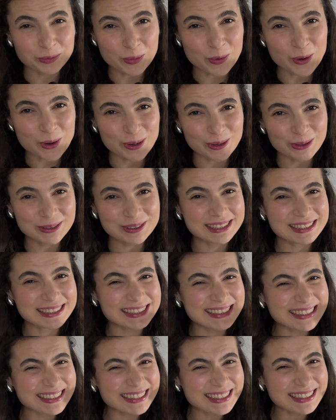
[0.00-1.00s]
voice
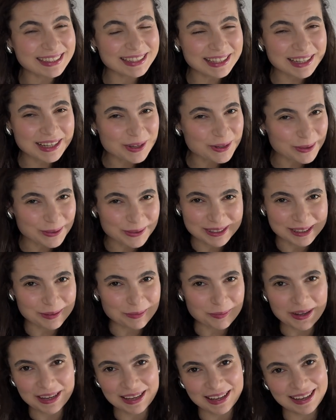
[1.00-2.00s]
still echoes
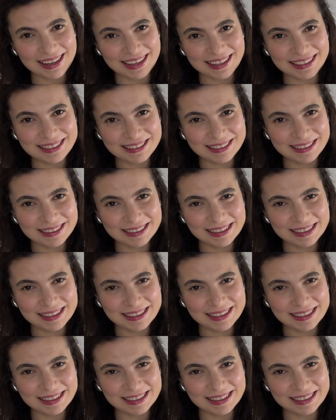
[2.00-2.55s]
in my head.